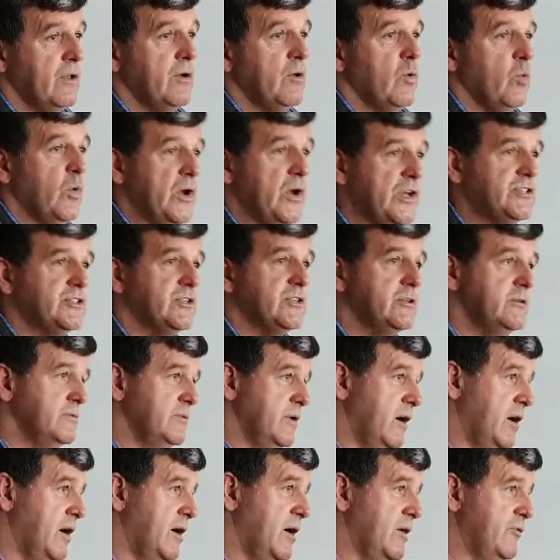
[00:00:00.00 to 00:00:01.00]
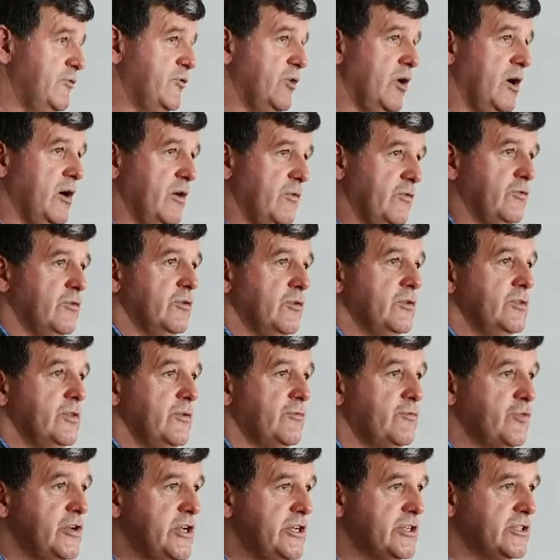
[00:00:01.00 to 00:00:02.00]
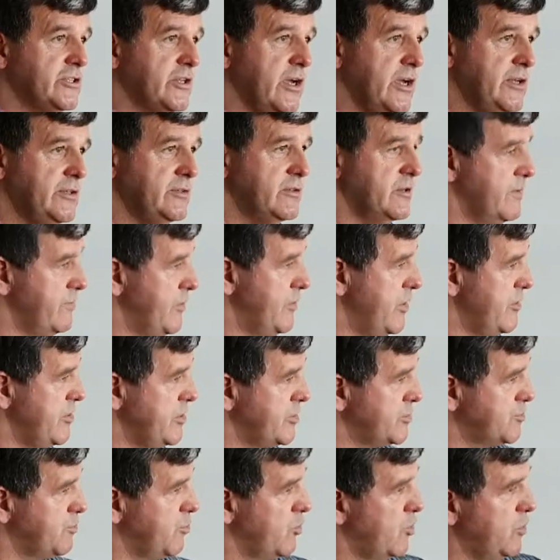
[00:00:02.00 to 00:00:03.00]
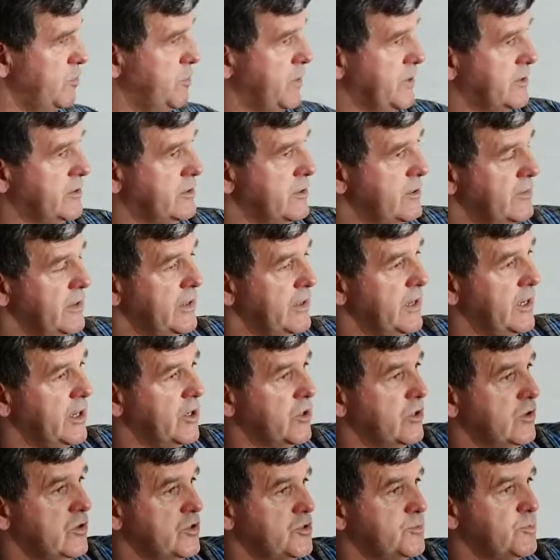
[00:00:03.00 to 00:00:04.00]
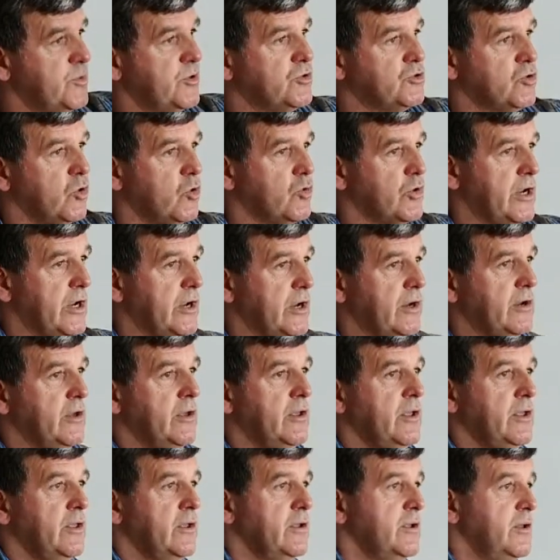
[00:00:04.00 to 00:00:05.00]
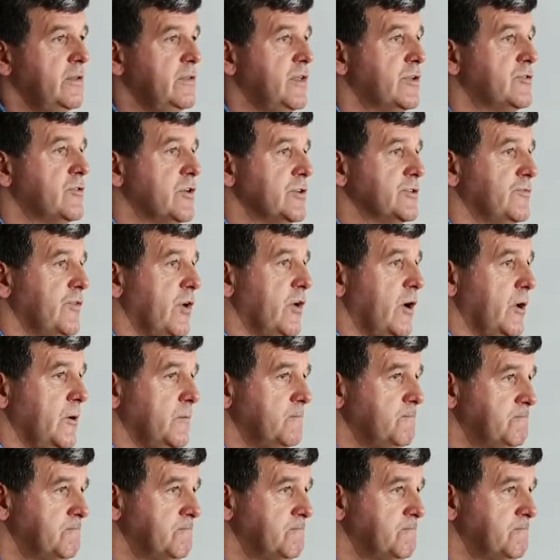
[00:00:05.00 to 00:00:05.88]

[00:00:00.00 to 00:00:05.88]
western half of the Free State and a very small bit that includes Pretoria in the Transvaal.